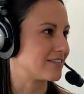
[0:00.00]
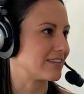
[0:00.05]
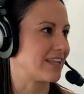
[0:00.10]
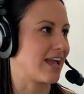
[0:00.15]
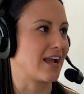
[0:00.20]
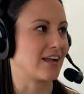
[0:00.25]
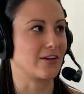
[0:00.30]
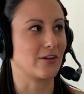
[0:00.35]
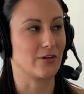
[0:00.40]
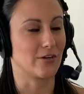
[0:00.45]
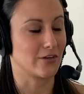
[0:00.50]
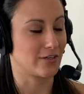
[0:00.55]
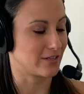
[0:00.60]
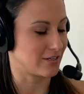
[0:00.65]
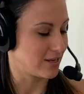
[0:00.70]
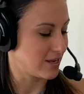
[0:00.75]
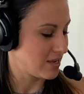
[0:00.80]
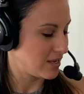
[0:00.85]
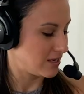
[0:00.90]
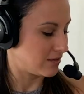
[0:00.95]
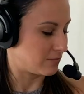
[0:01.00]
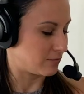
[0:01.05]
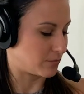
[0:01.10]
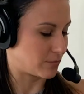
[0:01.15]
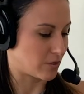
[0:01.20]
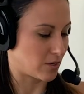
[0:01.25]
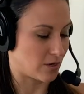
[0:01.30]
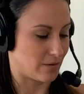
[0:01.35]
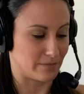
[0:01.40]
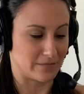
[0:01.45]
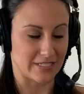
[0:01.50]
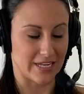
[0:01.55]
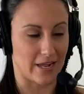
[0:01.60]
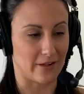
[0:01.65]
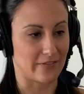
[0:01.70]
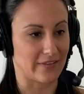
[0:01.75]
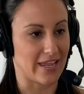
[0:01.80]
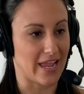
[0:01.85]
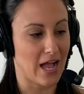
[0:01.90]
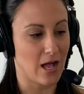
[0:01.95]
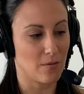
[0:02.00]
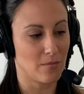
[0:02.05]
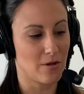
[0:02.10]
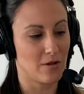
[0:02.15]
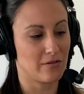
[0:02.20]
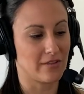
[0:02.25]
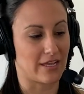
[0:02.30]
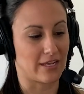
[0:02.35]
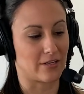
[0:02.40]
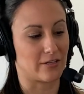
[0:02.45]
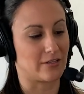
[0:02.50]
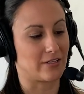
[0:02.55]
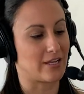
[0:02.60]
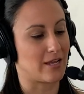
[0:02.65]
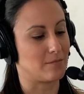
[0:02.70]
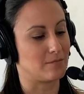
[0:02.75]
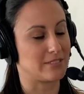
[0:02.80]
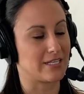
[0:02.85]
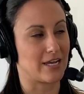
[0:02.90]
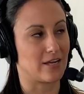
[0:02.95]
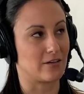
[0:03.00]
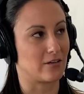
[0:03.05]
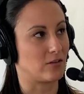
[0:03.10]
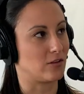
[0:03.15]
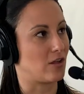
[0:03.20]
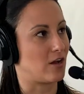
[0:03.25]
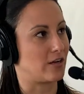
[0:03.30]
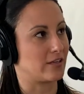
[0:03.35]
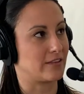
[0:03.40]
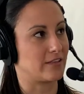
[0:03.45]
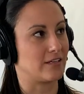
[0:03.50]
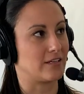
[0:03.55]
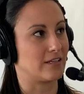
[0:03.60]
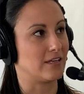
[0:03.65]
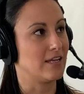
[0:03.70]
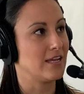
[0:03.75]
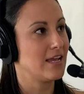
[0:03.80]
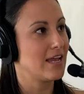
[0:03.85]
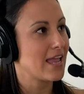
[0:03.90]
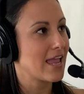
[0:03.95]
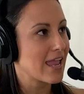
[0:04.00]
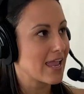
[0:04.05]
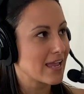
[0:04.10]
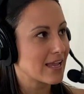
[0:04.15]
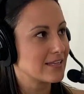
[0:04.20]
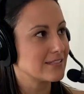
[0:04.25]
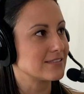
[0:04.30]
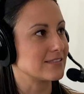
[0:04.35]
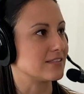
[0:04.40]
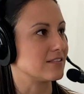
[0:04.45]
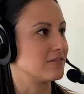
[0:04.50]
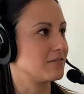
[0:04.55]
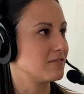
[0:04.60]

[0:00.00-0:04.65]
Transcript: And that could come down the elbow, that could come down along the hands and the